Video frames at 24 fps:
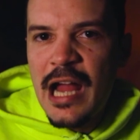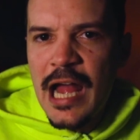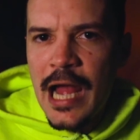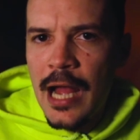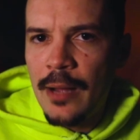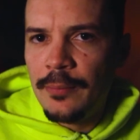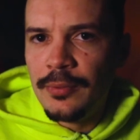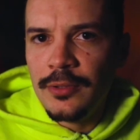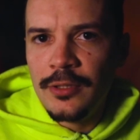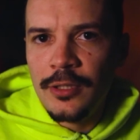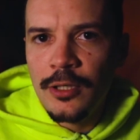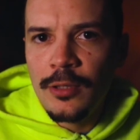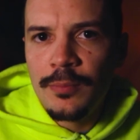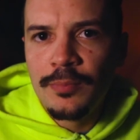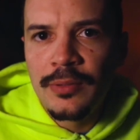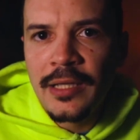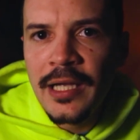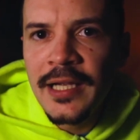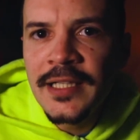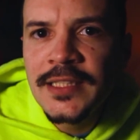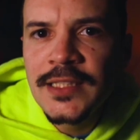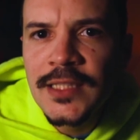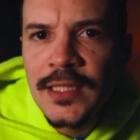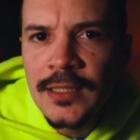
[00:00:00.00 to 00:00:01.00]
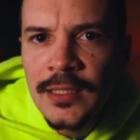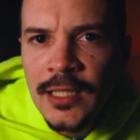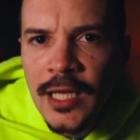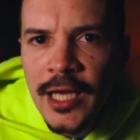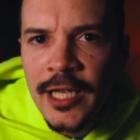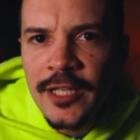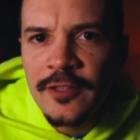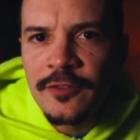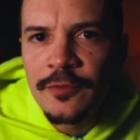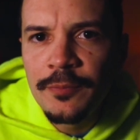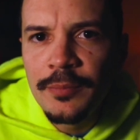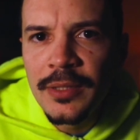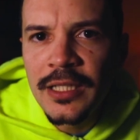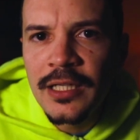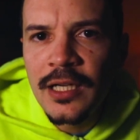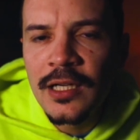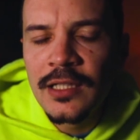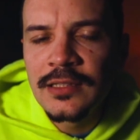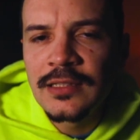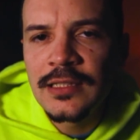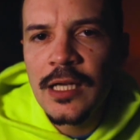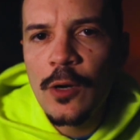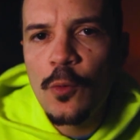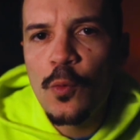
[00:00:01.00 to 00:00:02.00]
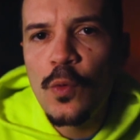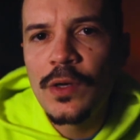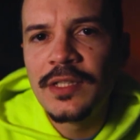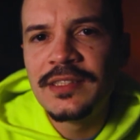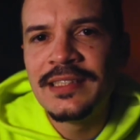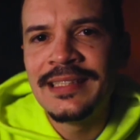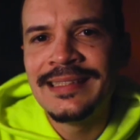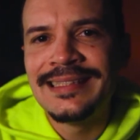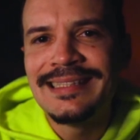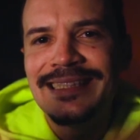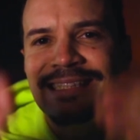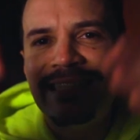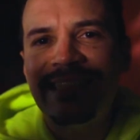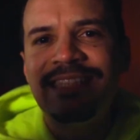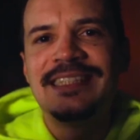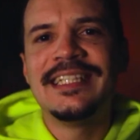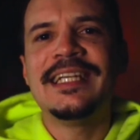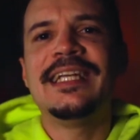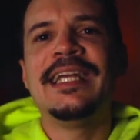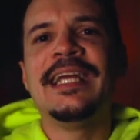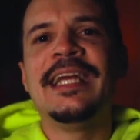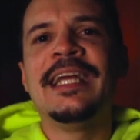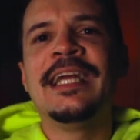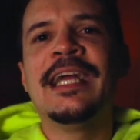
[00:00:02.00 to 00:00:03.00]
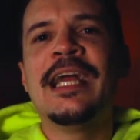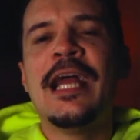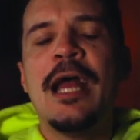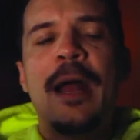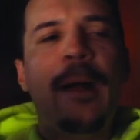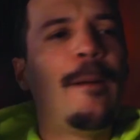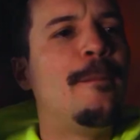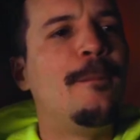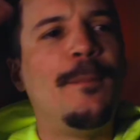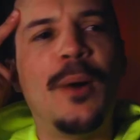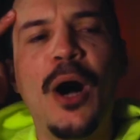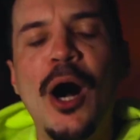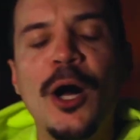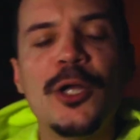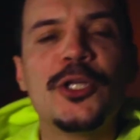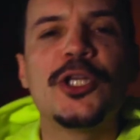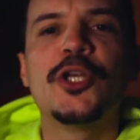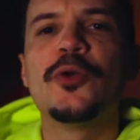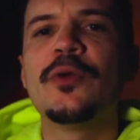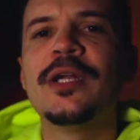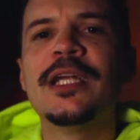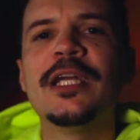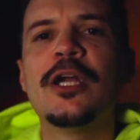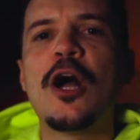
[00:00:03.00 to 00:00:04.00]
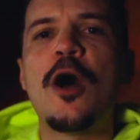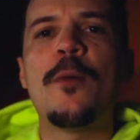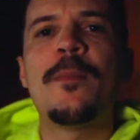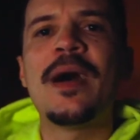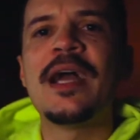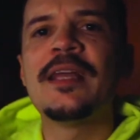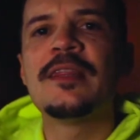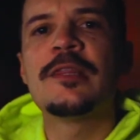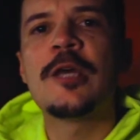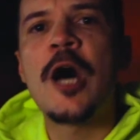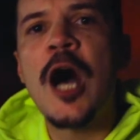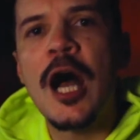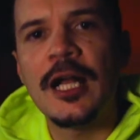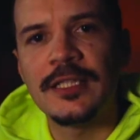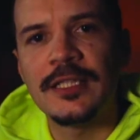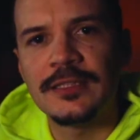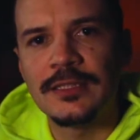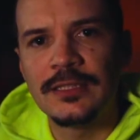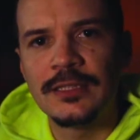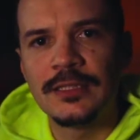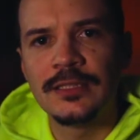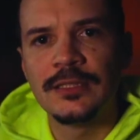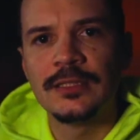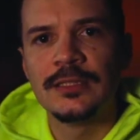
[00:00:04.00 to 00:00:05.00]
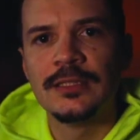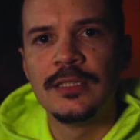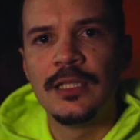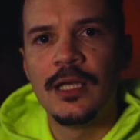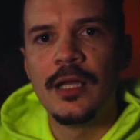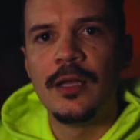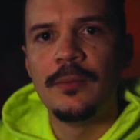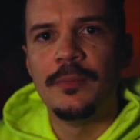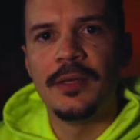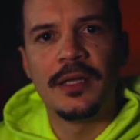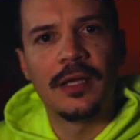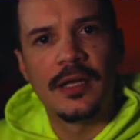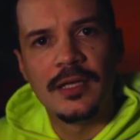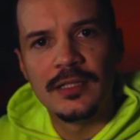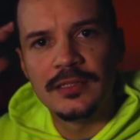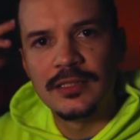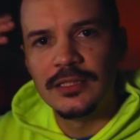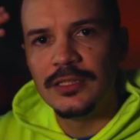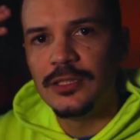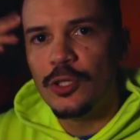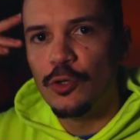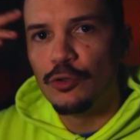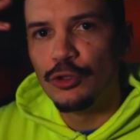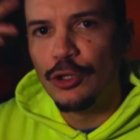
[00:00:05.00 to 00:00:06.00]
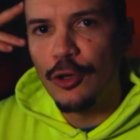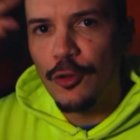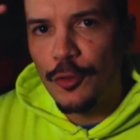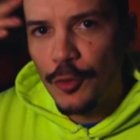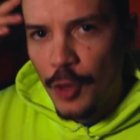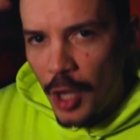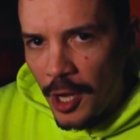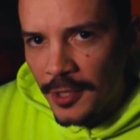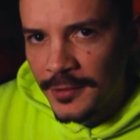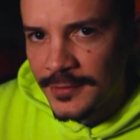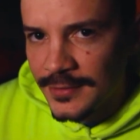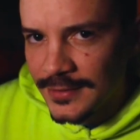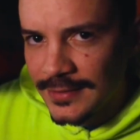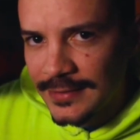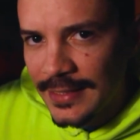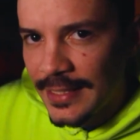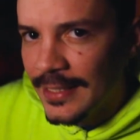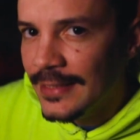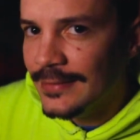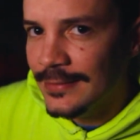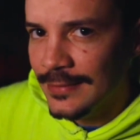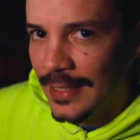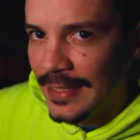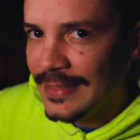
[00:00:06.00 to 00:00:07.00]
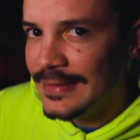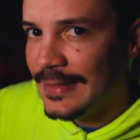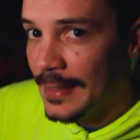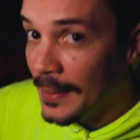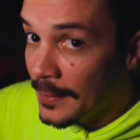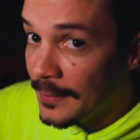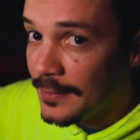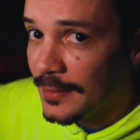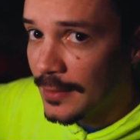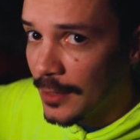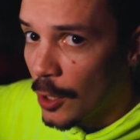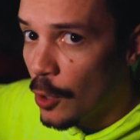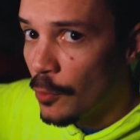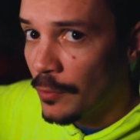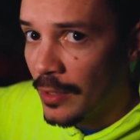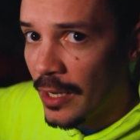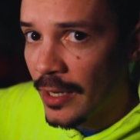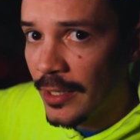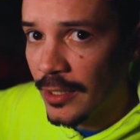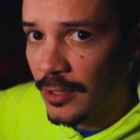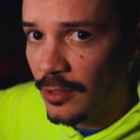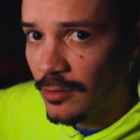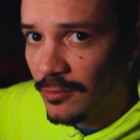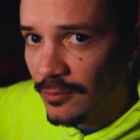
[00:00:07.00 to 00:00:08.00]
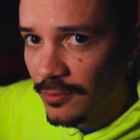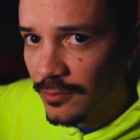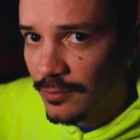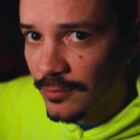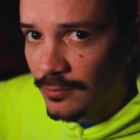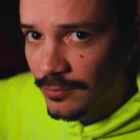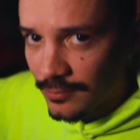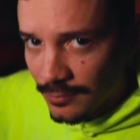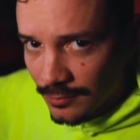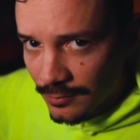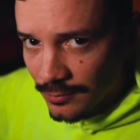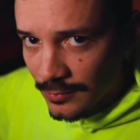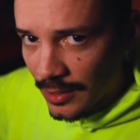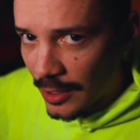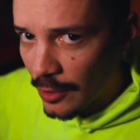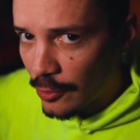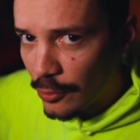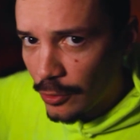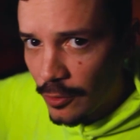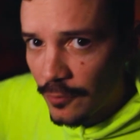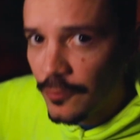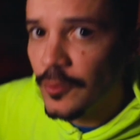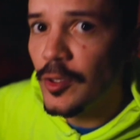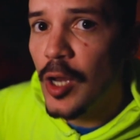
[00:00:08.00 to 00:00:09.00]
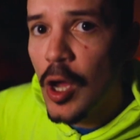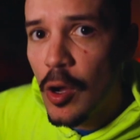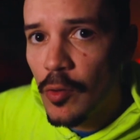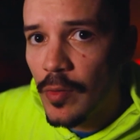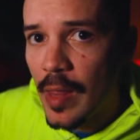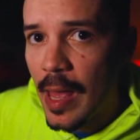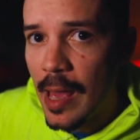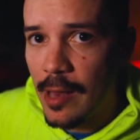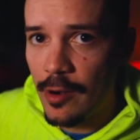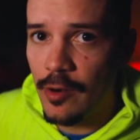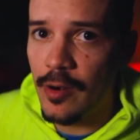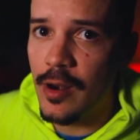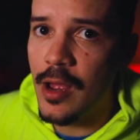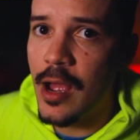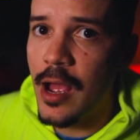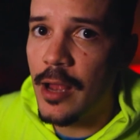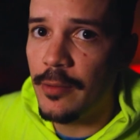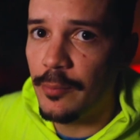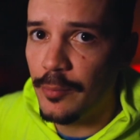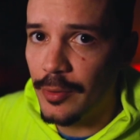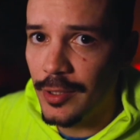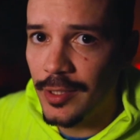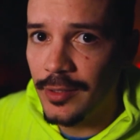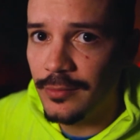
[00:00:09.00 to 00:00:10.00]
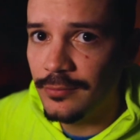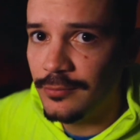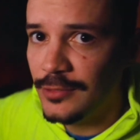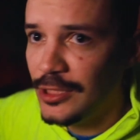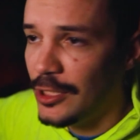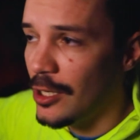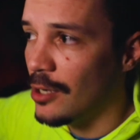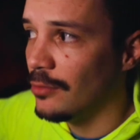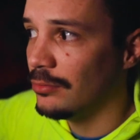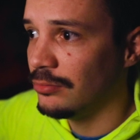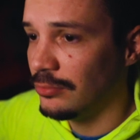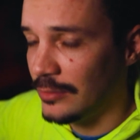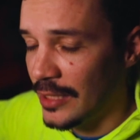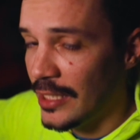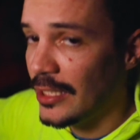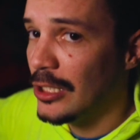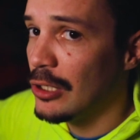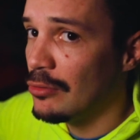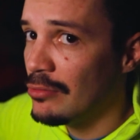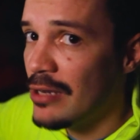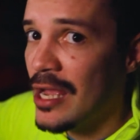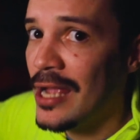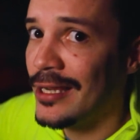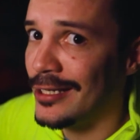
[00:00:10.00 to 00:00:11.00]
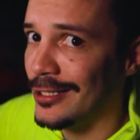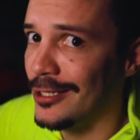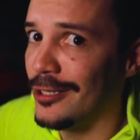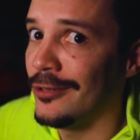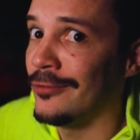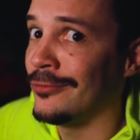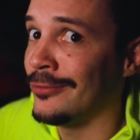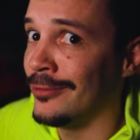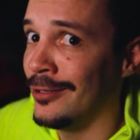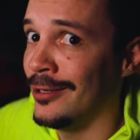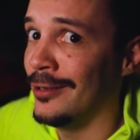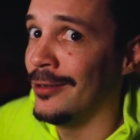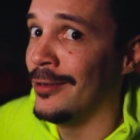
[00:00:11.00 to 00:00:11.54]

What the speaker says: a happier place in life because I wasn't sitting pondering on my thoughts. Because you know, your thoughts, they tend to go negative. I don't know if you know that or not, but you know, they go negative